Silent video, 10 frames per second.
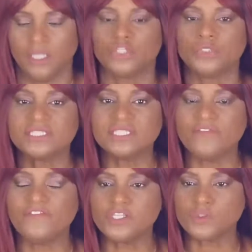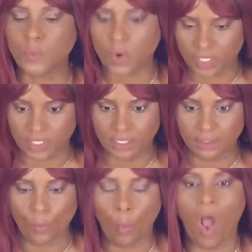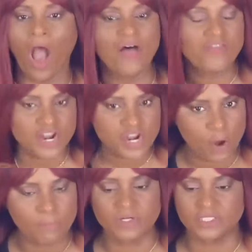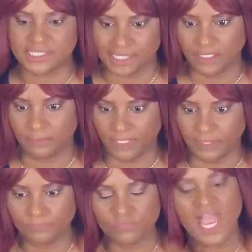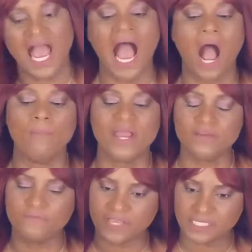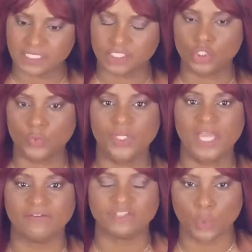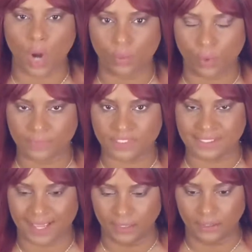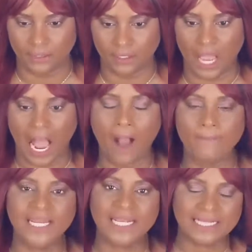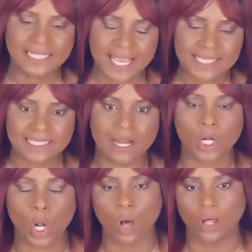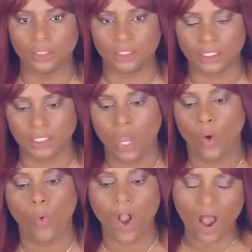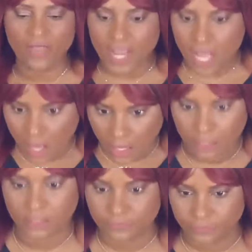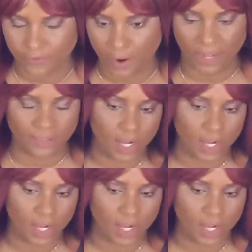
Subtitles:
to see if it's working. What are the numbers telling me? How many visits do we have to our website? How many clients are calling? Where are they calling from? Are they